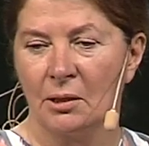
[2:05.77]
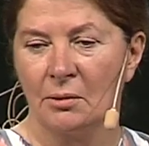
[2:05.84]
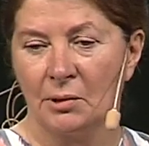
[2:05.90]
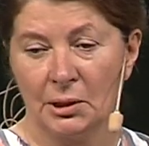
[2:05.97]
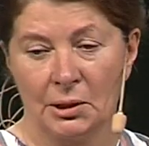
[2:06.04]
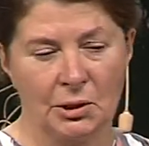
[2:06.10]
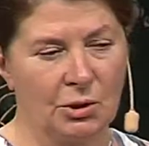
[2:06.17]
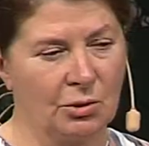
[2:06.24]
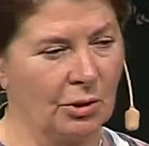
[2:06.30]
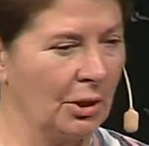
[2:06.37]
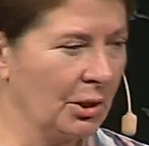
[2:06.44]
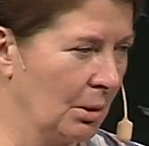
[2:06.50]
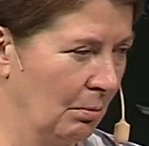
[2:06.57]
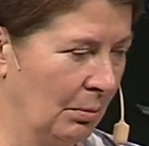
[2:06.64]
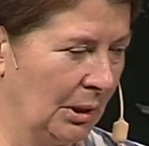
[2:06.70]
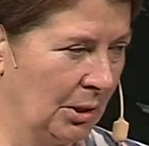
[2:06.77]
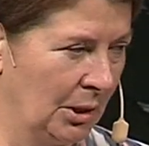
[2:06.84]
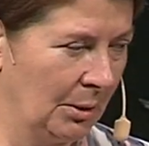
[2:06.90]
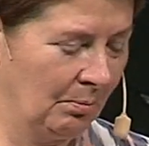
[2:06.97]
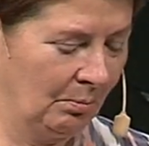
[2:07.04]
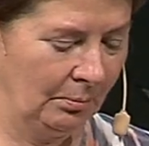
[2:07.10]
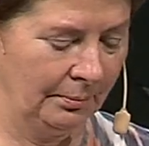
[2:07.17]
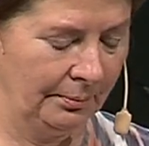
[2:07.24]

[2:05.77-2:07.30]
of the construction budget.